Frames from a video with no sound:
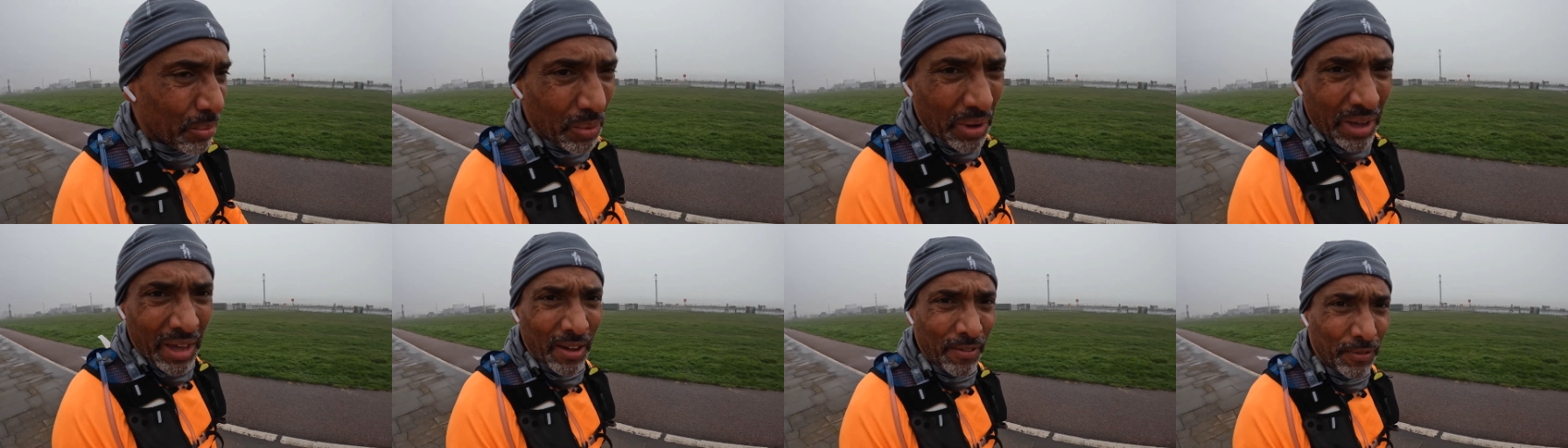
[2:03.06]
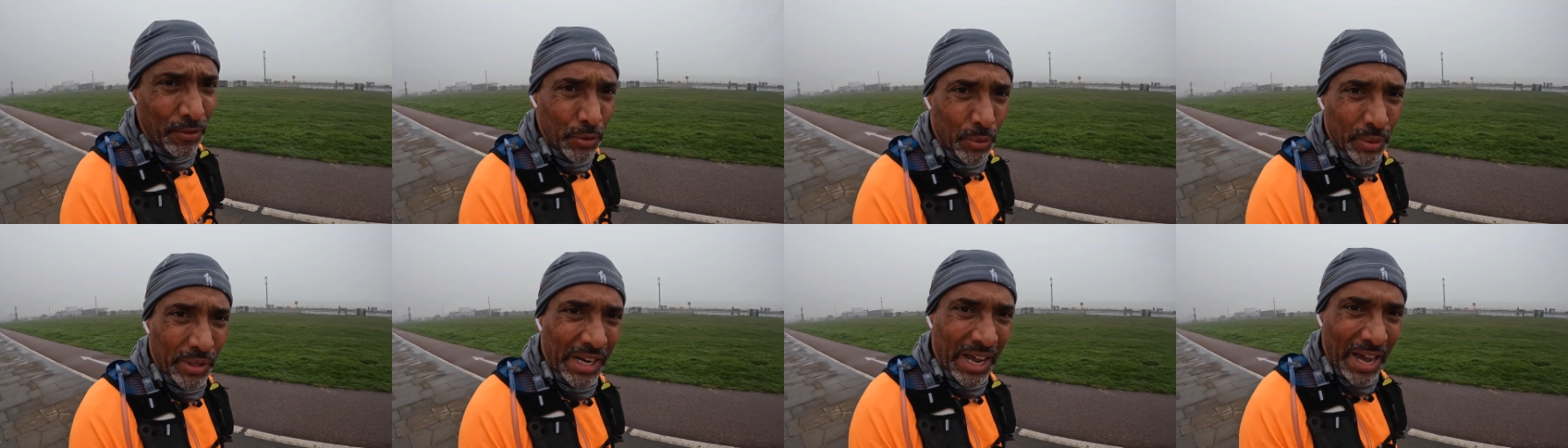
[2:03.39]
we have
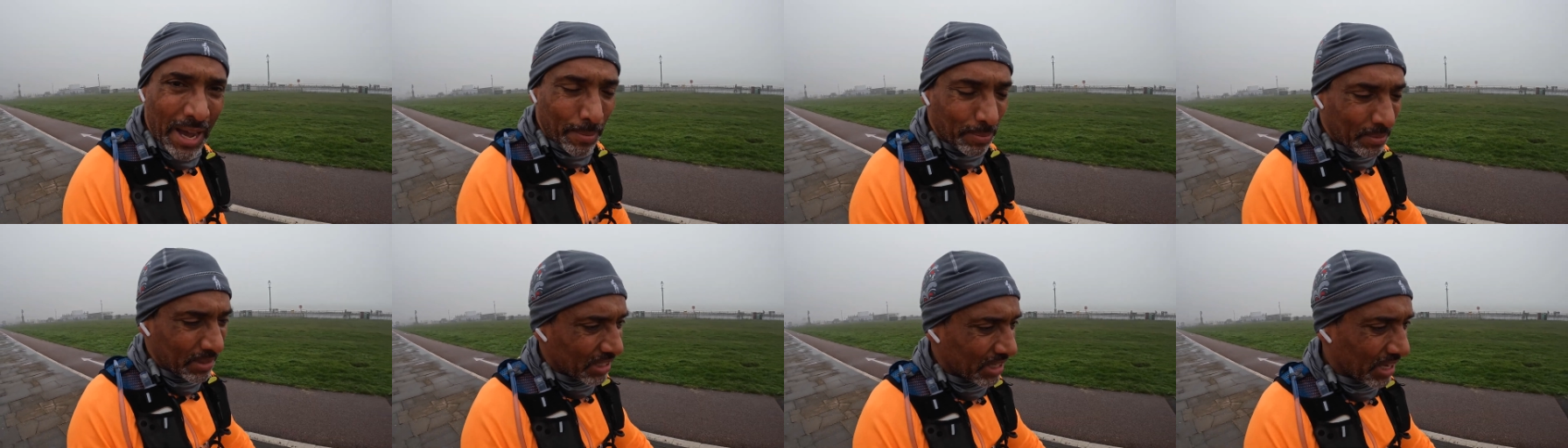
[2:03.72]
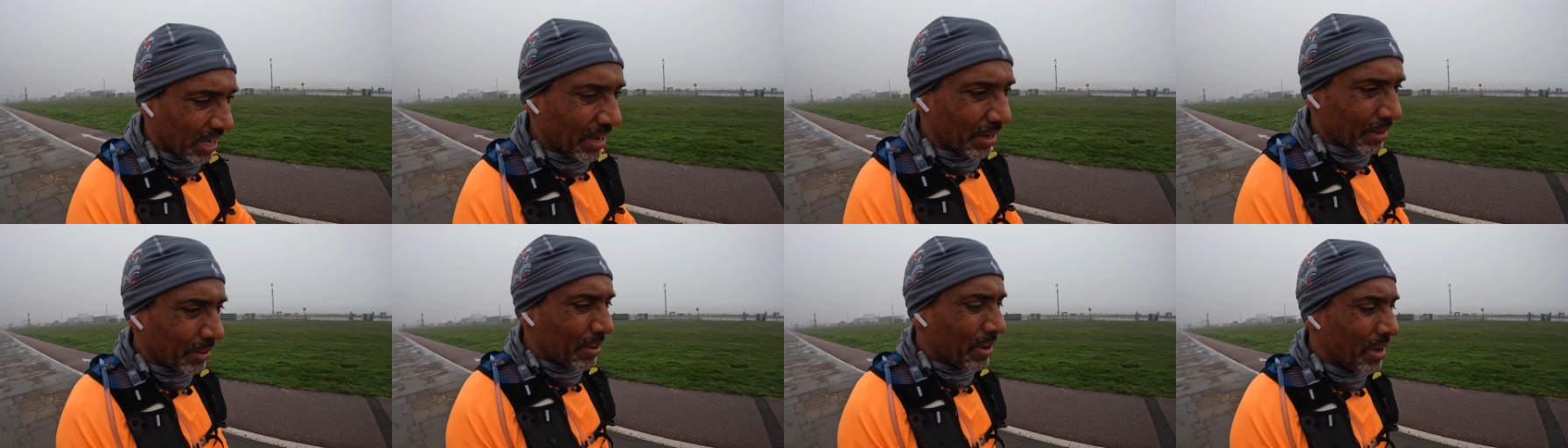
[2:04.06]
to adapt.
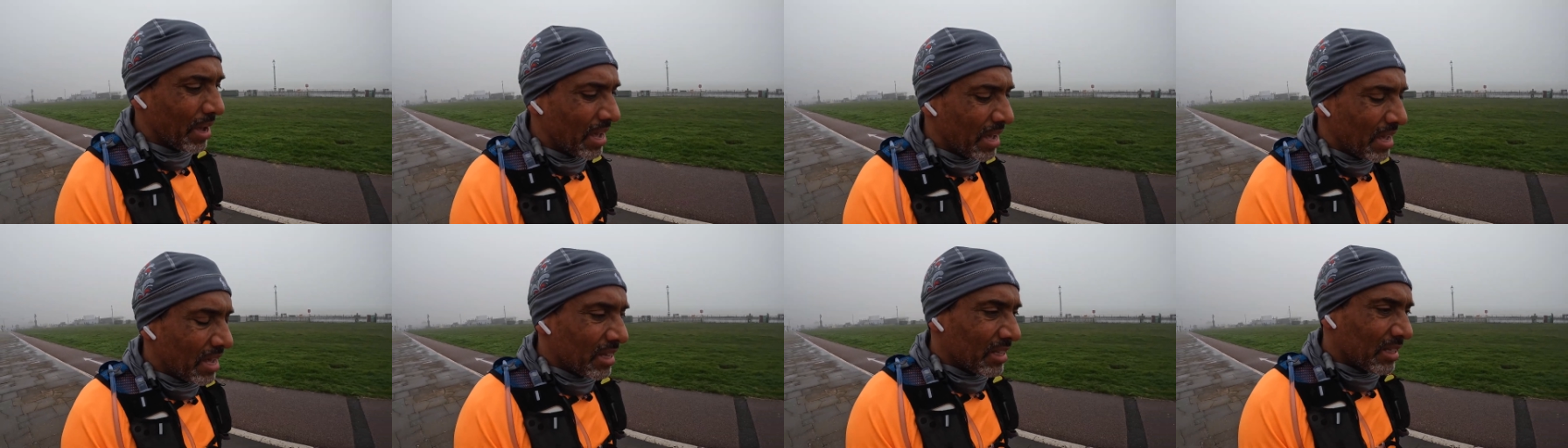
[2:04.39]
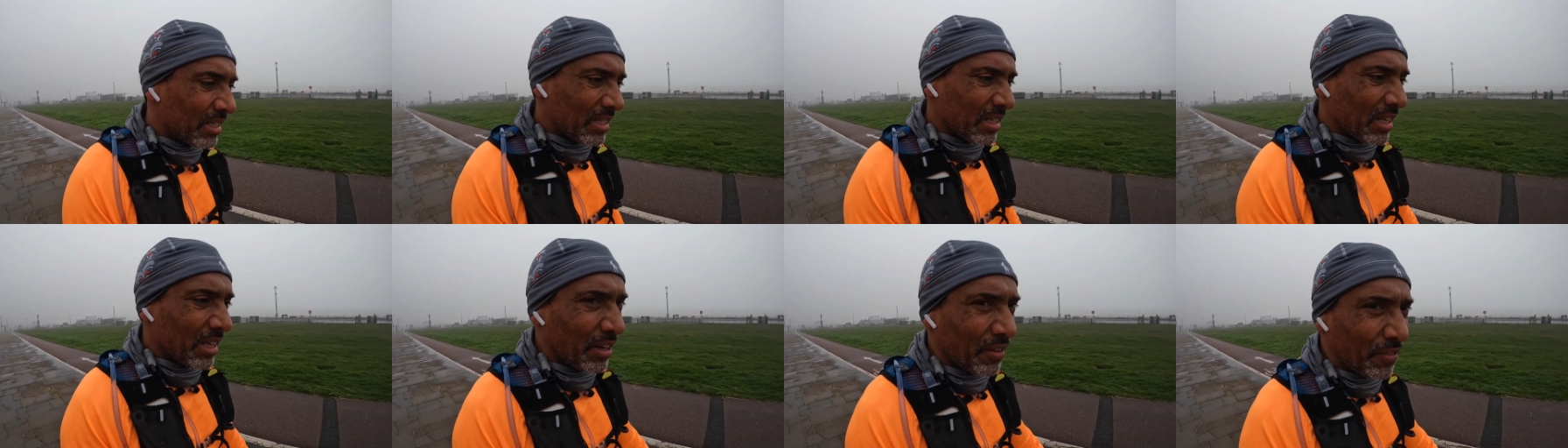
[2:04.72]
So
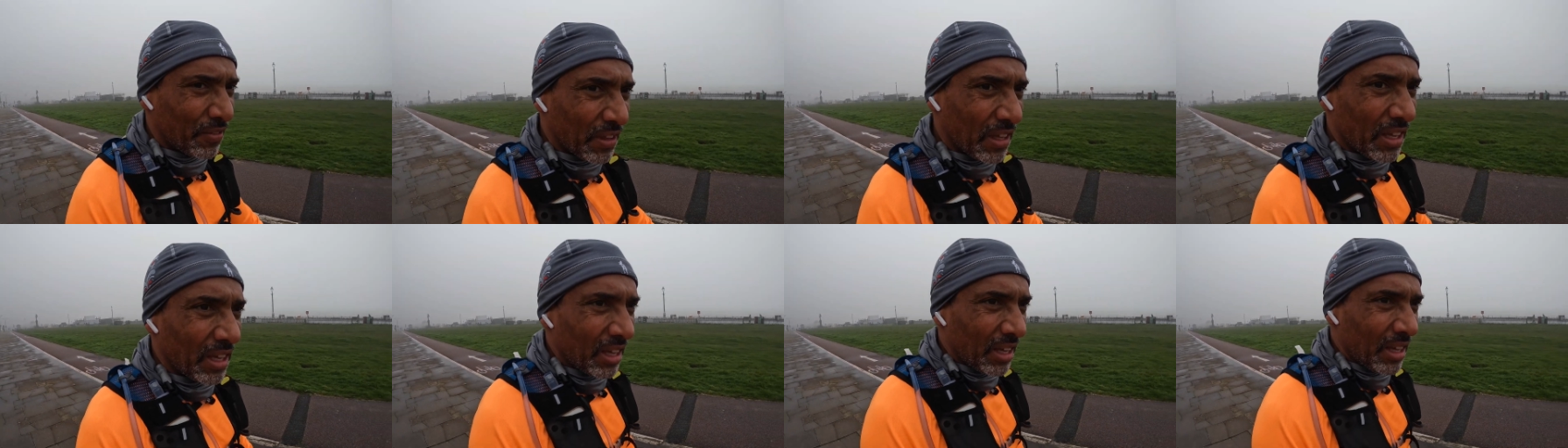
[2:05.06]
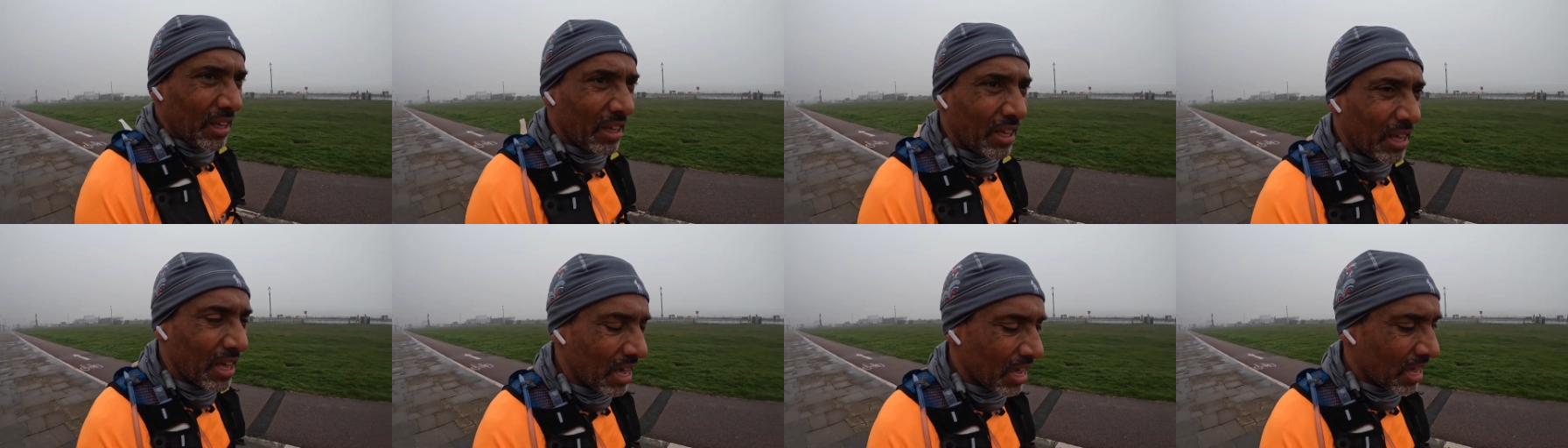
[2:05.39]
instead of the